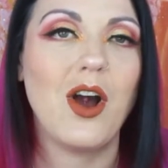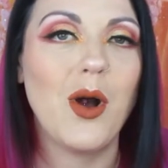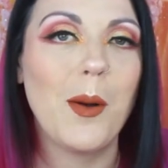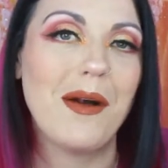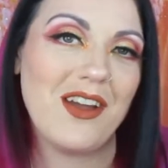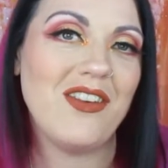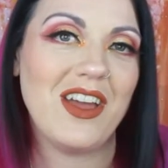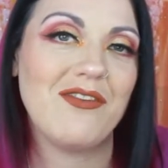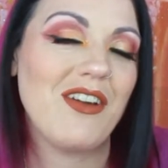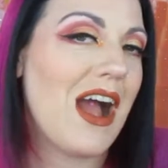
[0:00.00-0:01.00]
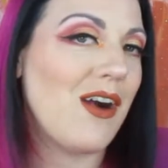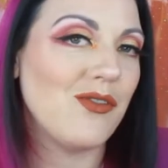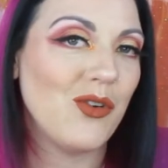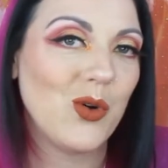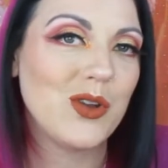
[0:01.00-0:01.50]
are my favourite out
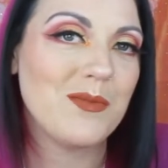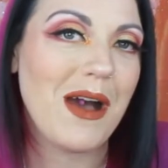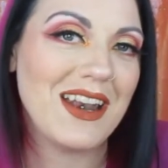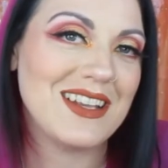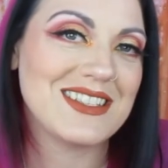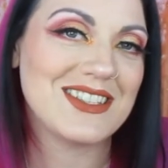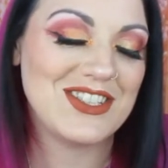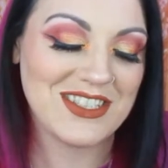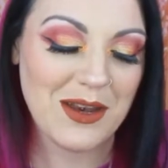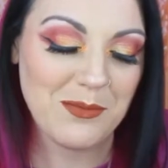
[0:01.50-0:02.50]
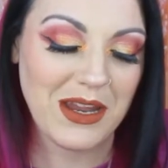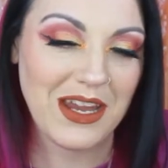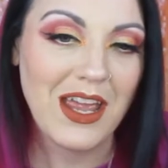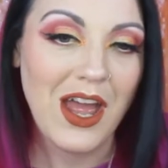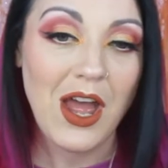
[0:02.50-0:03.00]
of all of the palettes that she sent me